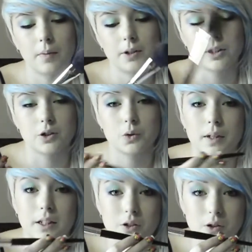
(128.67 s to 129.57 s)
which is
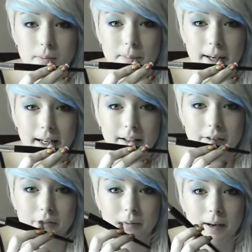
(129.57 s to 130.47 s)
22B
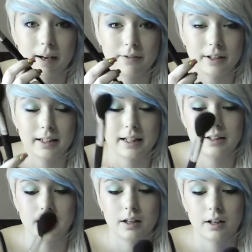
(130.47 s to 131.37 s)
for my
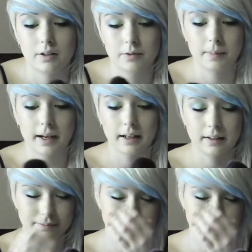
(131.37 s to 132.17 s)
for my